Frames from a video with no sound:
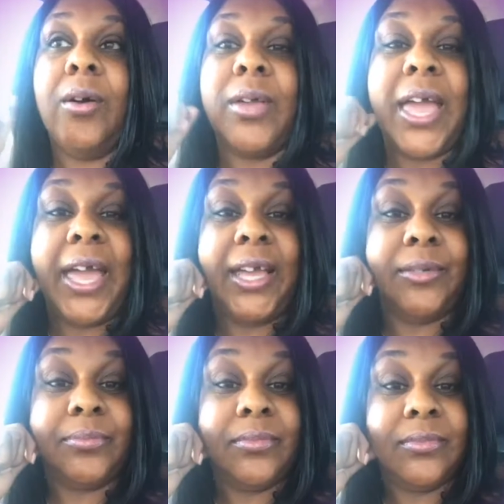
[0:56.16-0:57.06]

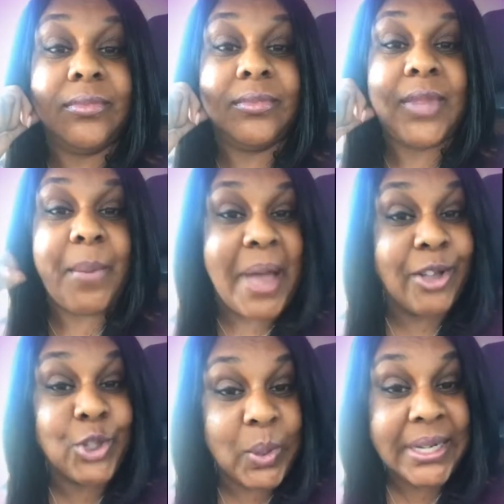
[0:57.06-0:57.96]
Okay,
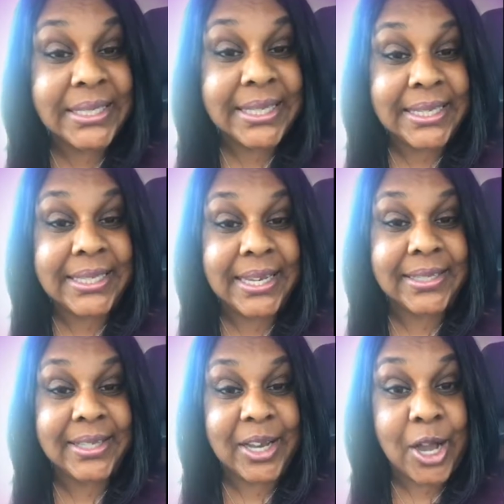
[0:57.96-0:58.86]
about 26
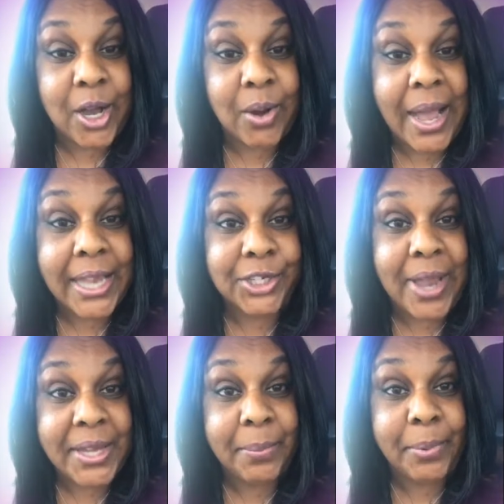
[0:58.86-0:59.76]
years ago, I
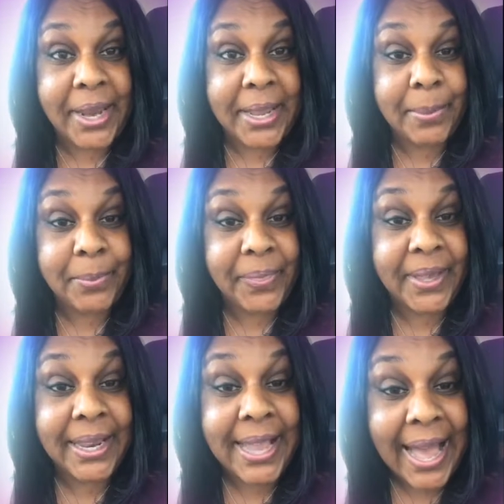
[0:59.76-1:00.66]
tried to break up
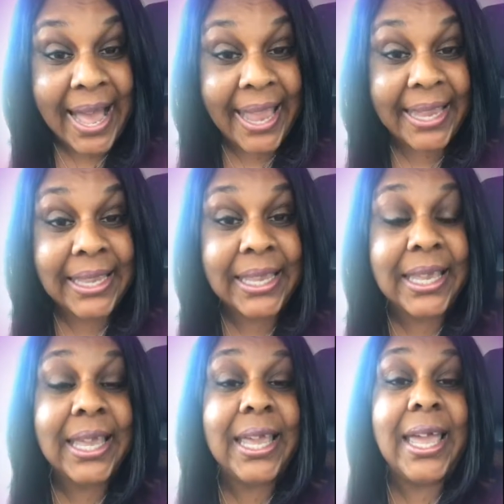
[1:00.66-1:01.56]
with a guy.
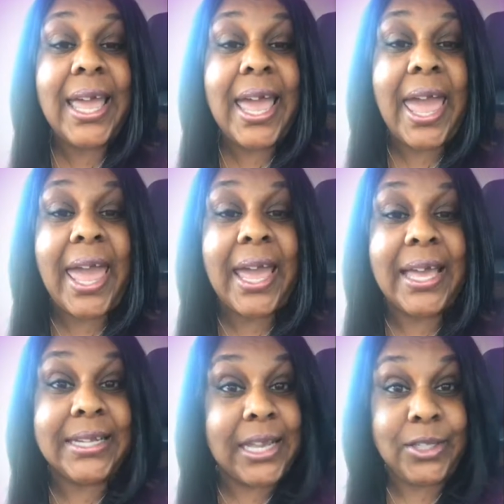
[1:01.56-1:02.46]

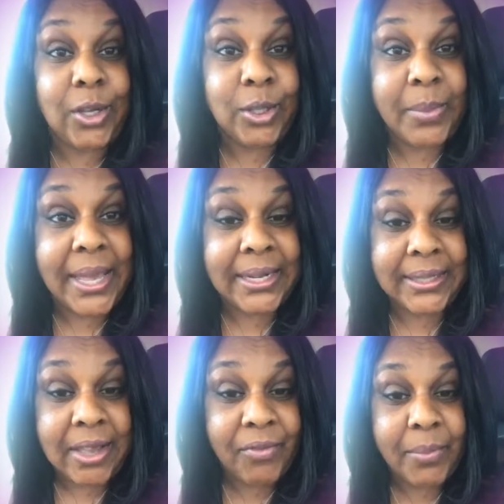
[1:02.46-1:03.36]
And I told him I
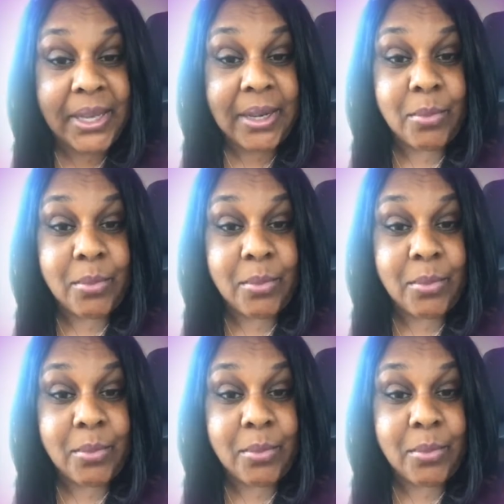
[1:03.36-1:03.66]
didn't love him